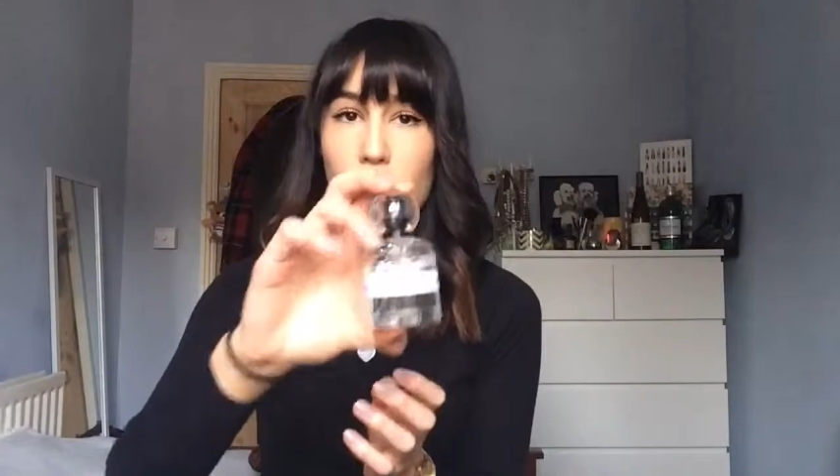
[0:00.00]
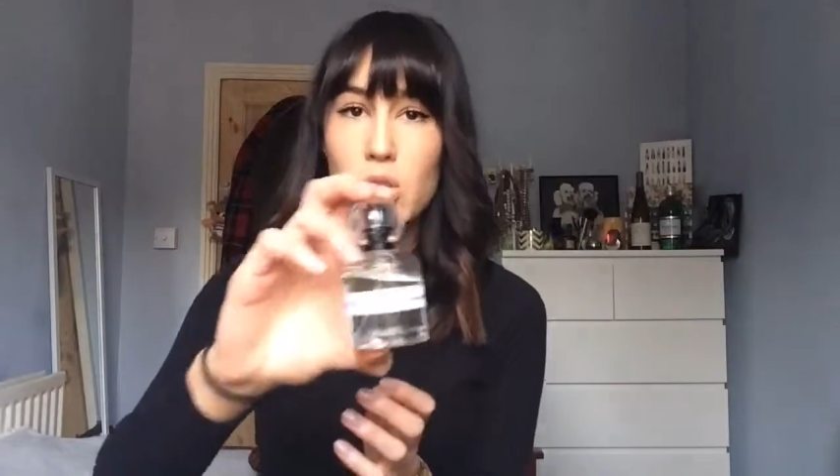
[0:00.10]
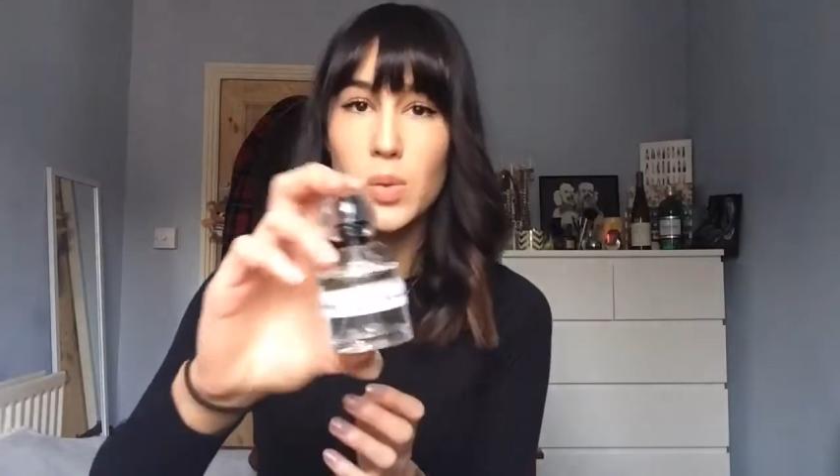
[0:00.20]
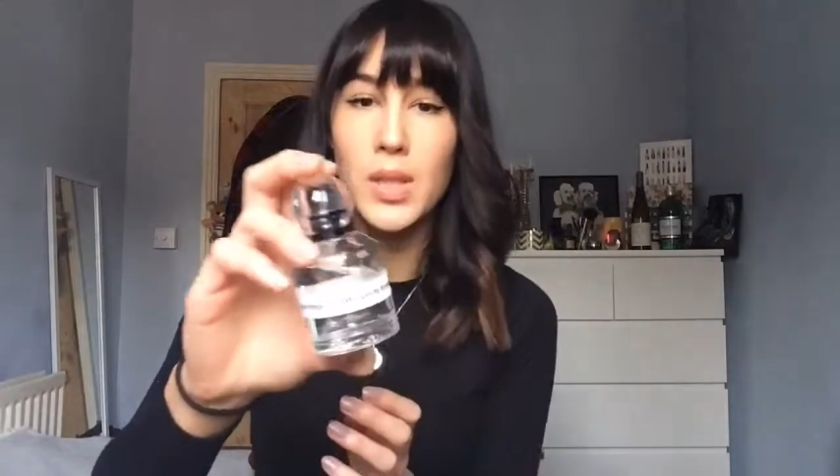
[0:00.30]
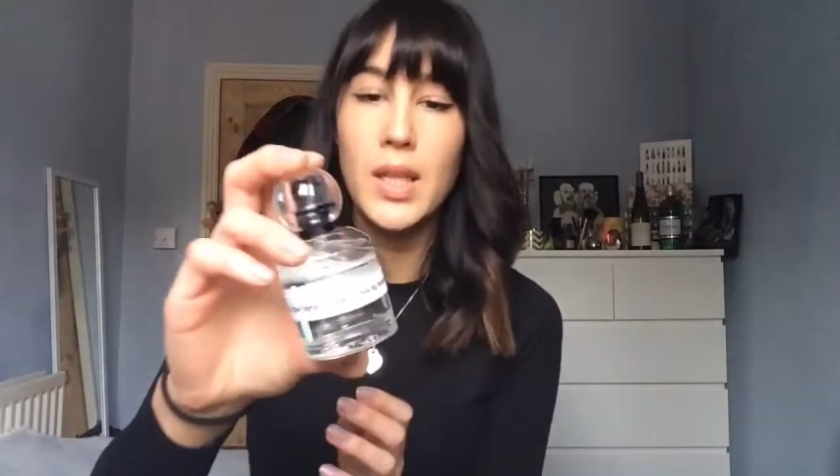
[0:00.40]

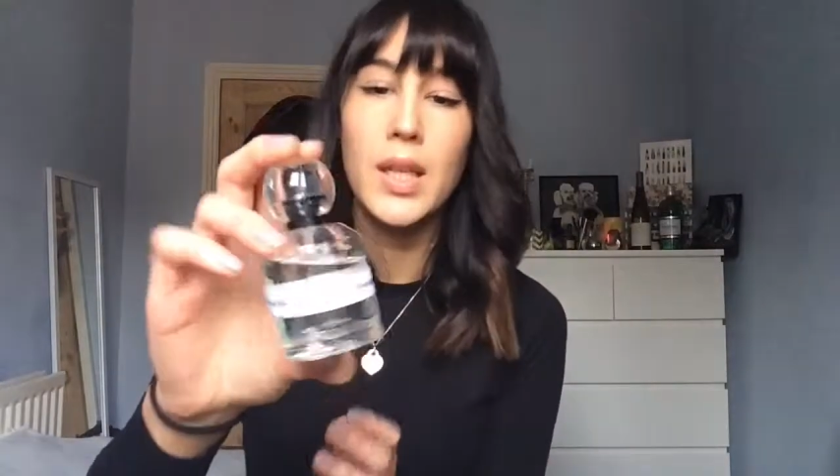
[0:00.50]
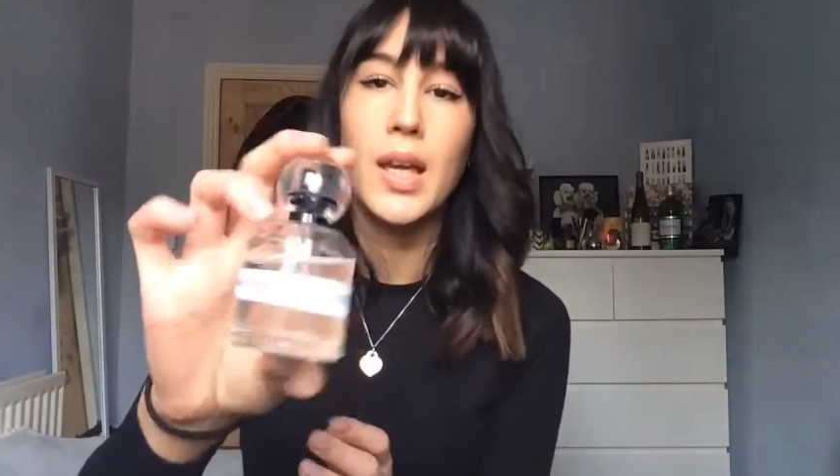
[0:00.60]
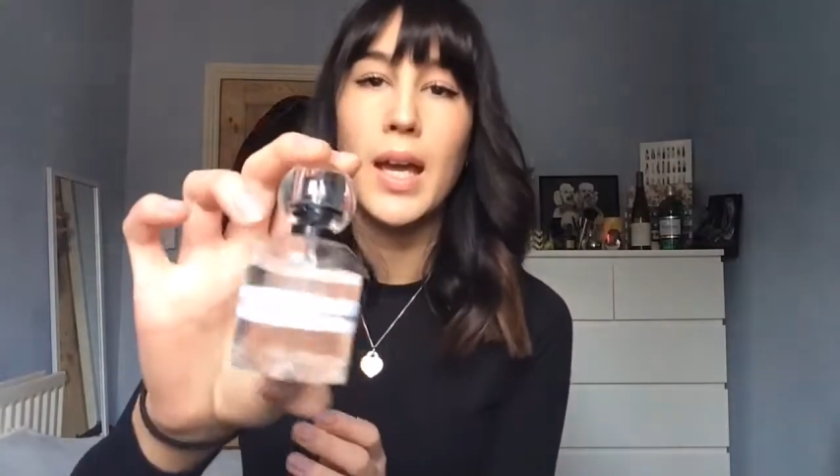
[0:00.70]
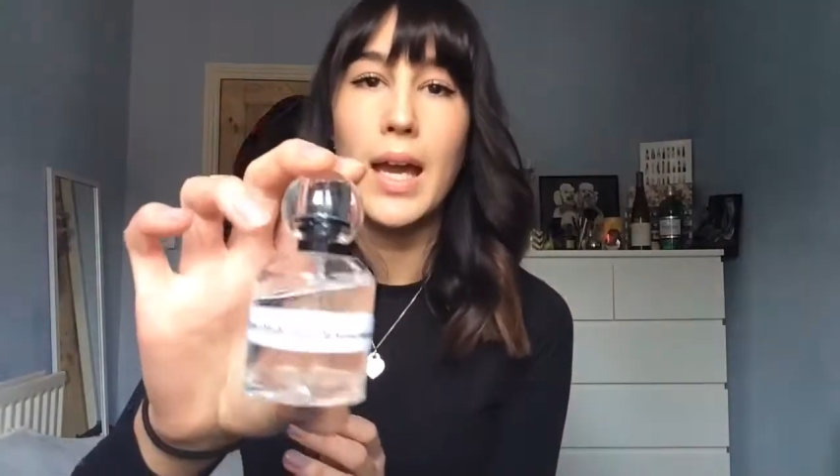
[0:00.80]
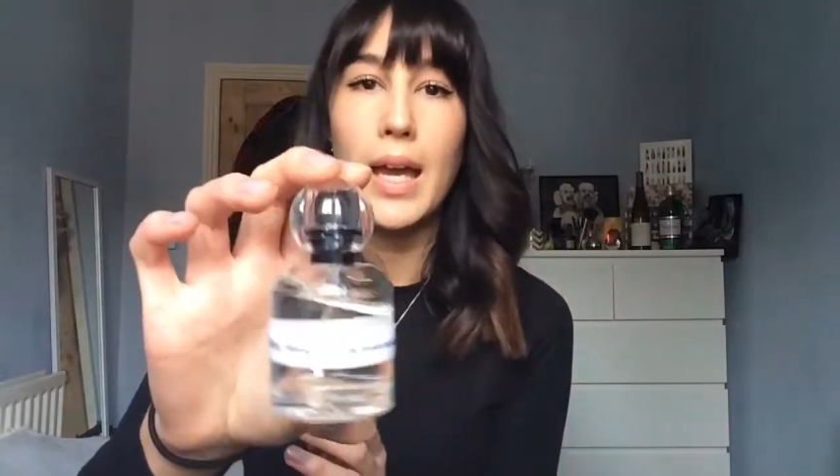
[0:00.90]
do,
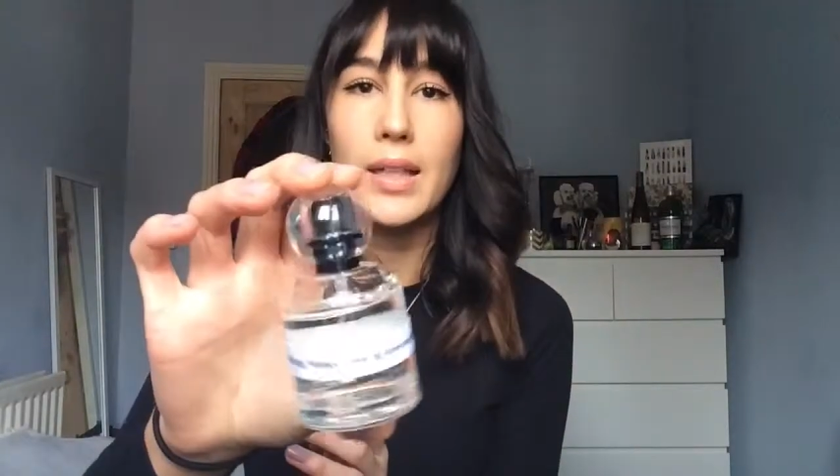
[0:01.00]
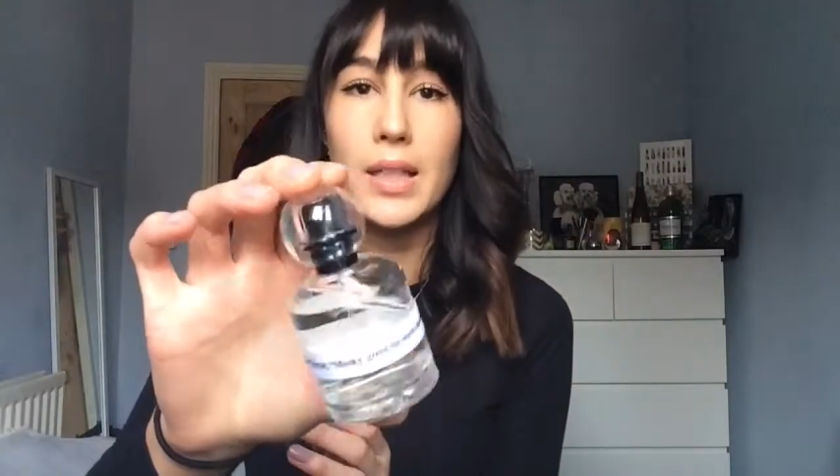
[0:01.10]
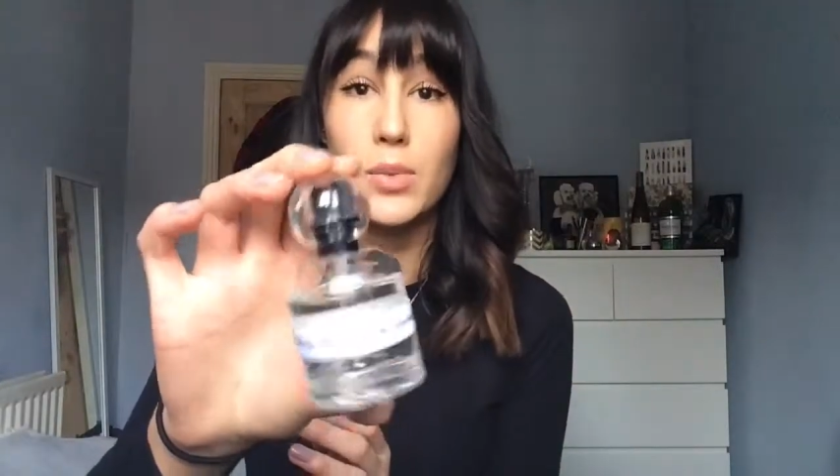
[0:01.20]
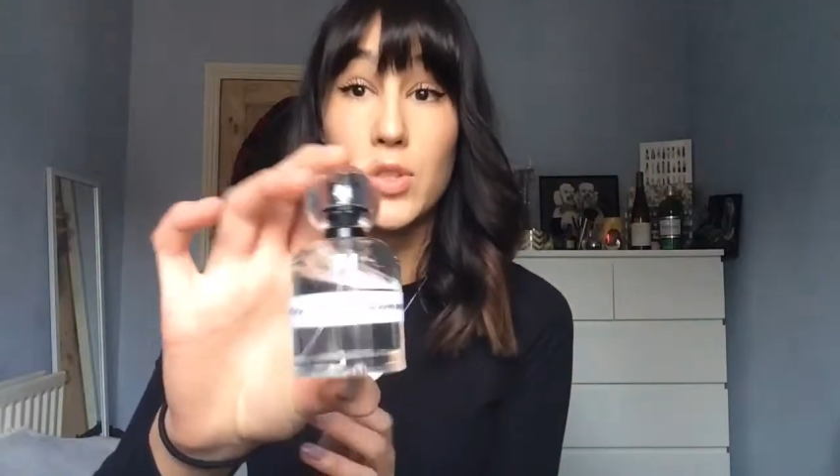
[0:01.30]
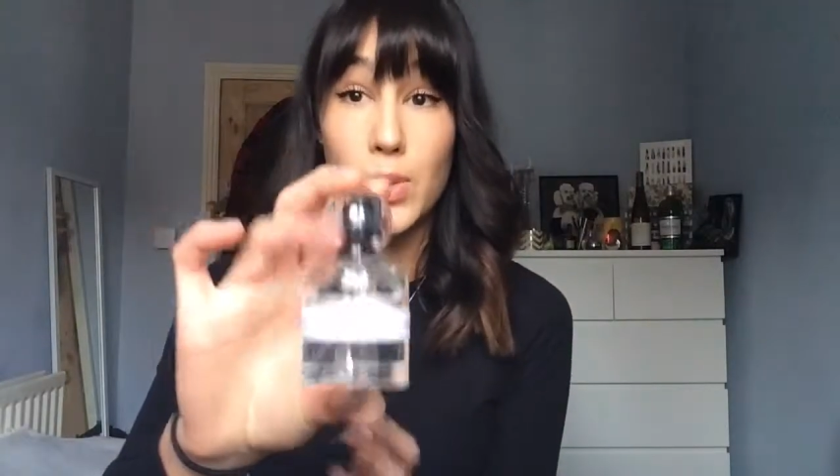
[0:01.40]

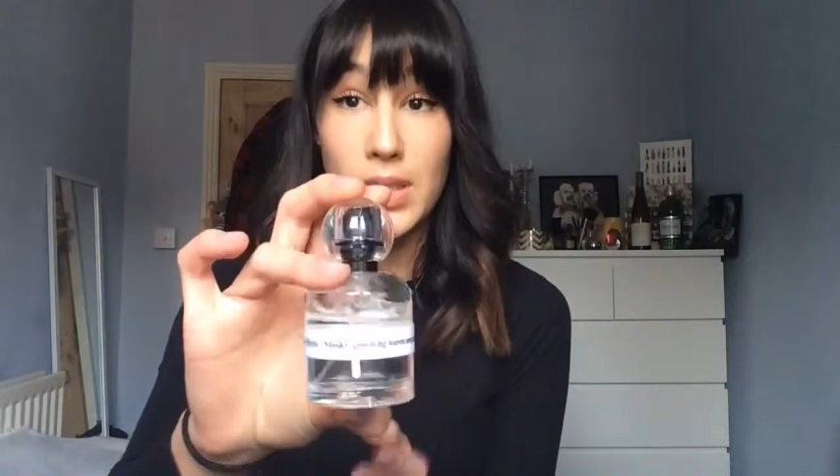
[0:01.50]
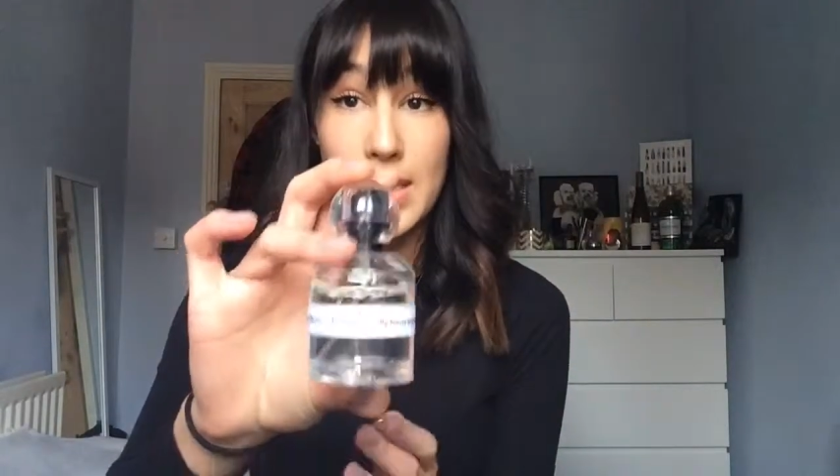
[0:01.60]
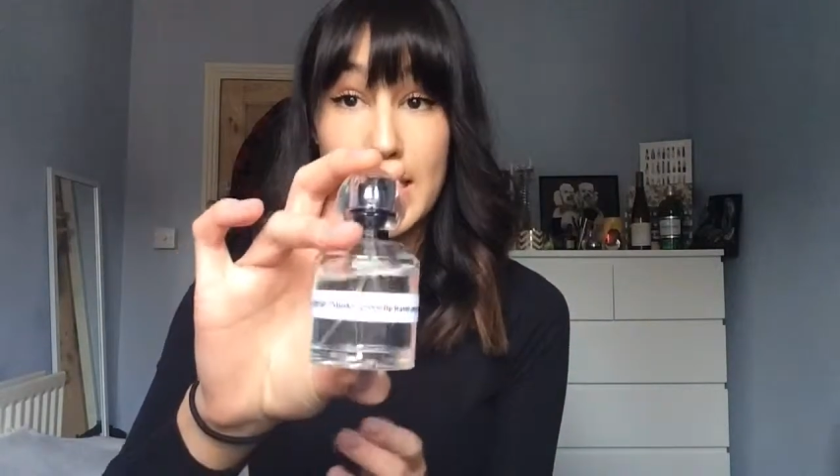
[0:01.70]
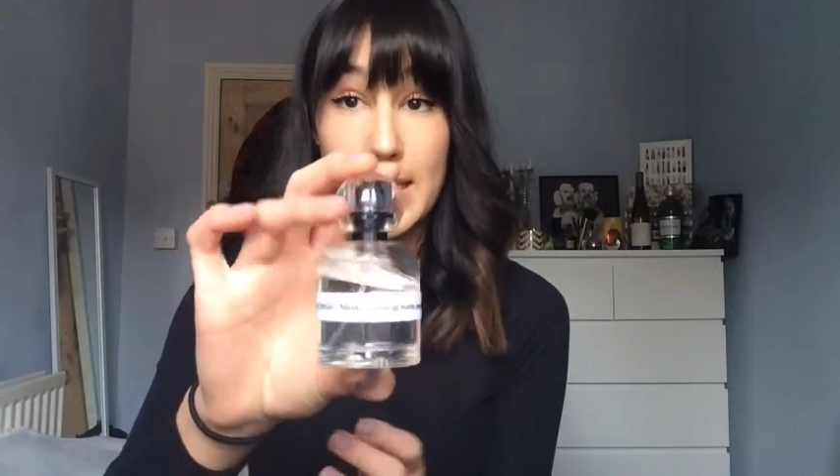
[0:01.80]
and it was £26.